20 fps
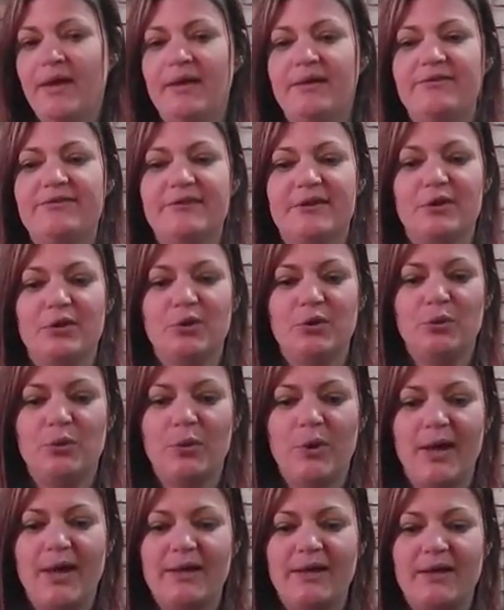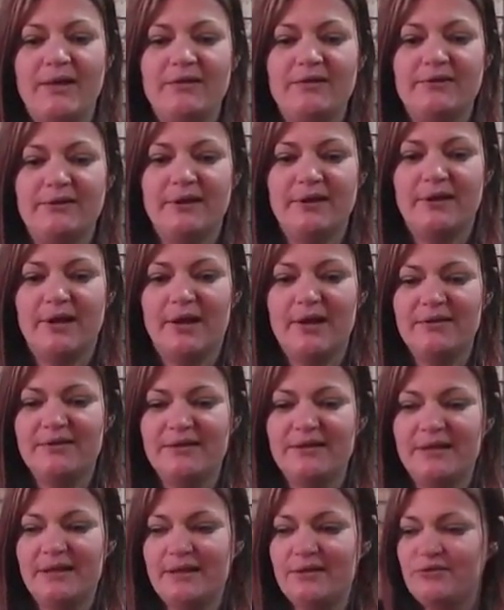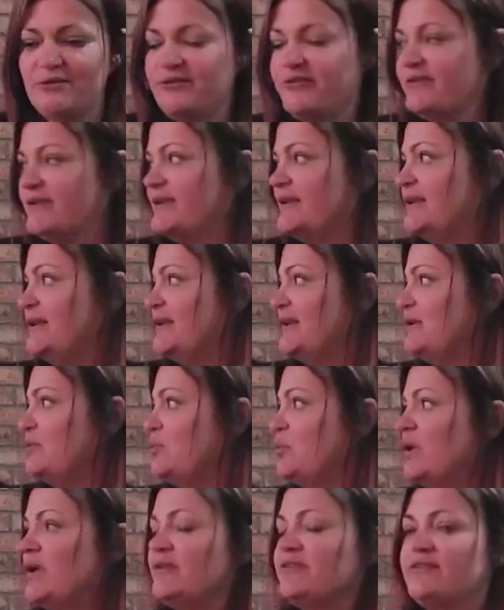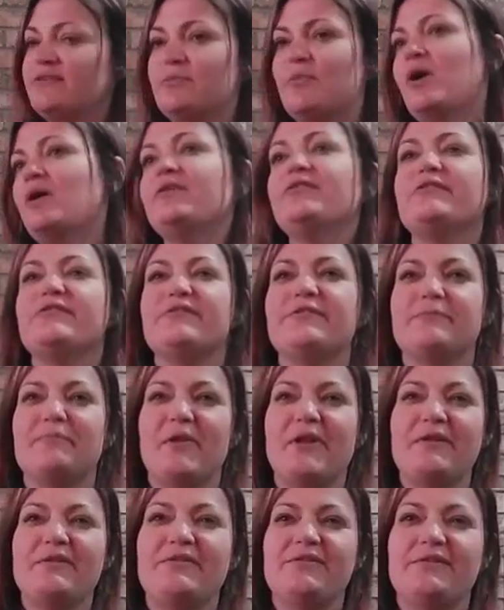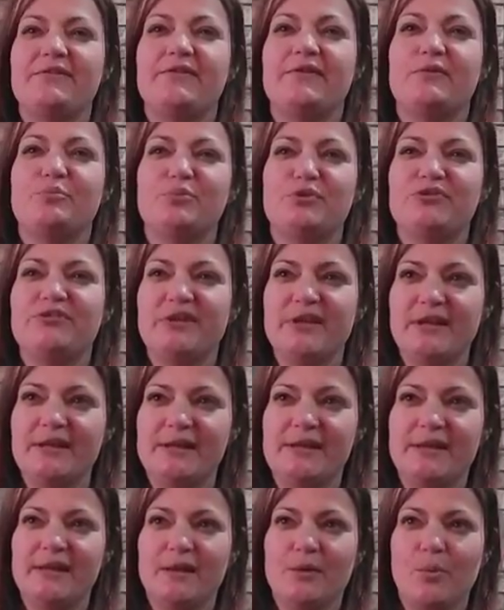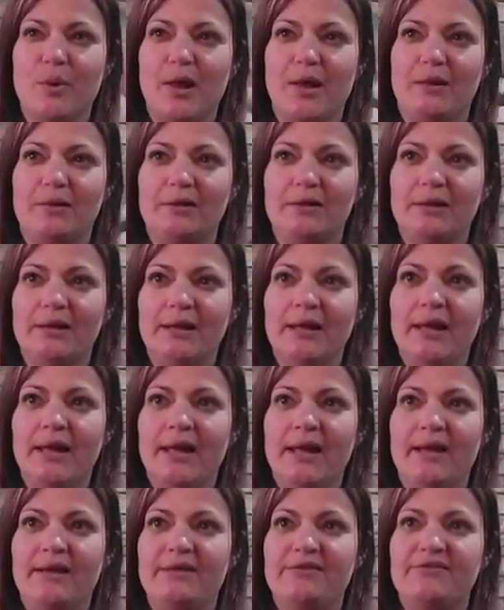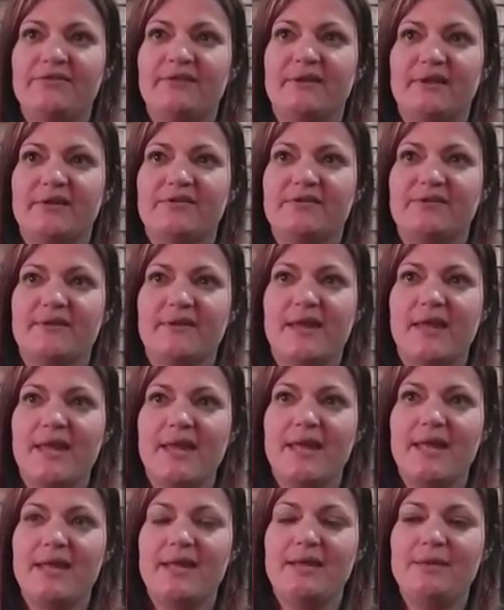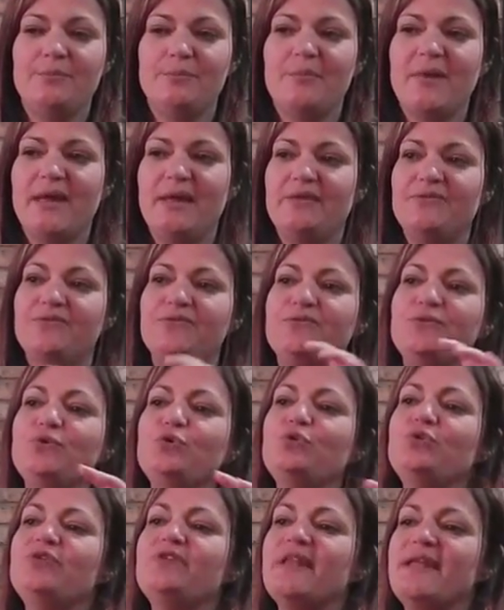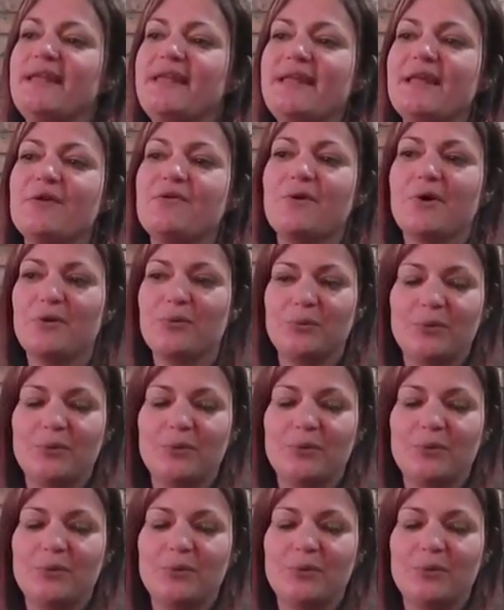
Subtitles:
So, and I think interestingly, what Marks and Spencer's did particularly well is that they make food the hero.